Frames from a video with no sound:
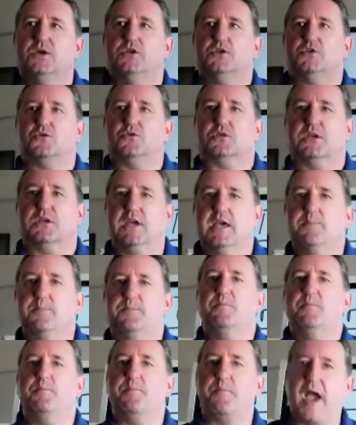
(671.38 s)
to keep
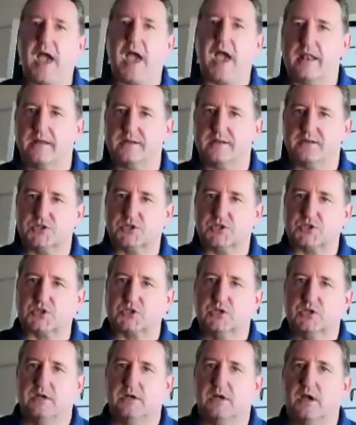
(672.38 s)
in
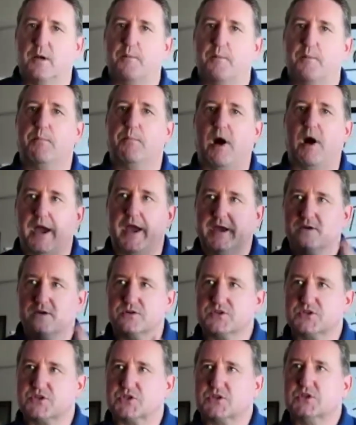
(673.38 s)
balance
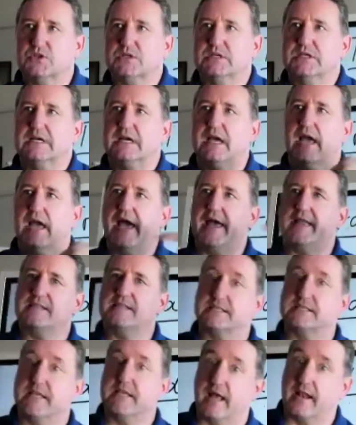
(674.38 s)
buyers and
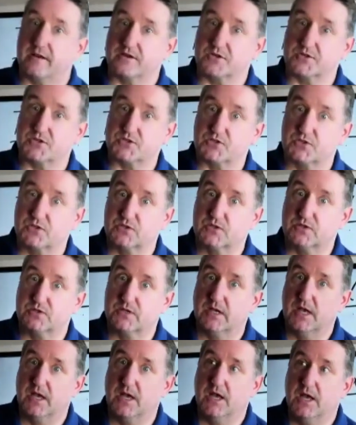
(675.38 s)
sellers.
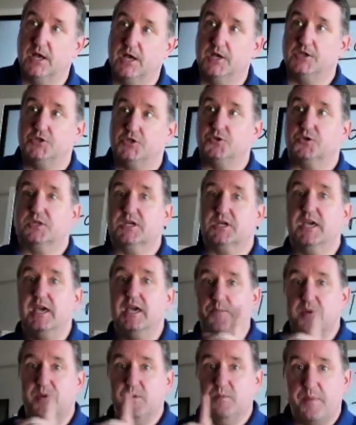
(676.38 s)
To
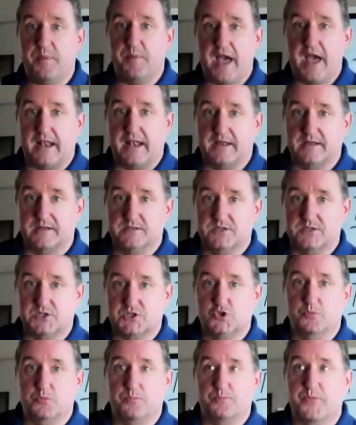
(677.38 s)
keep in balance,
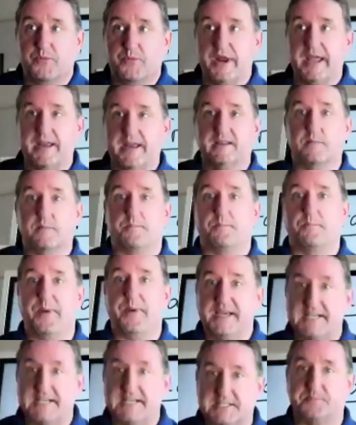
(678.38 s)
to bring the
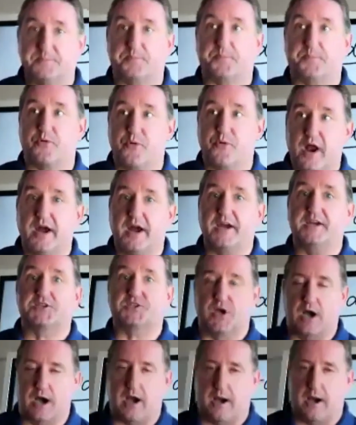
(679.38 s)
best price
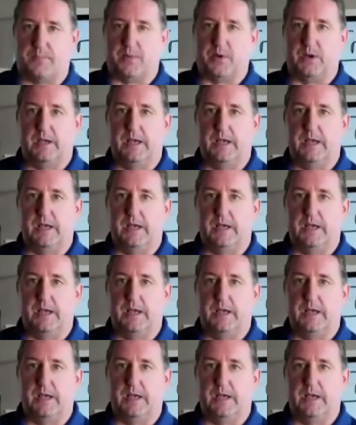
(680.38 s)
up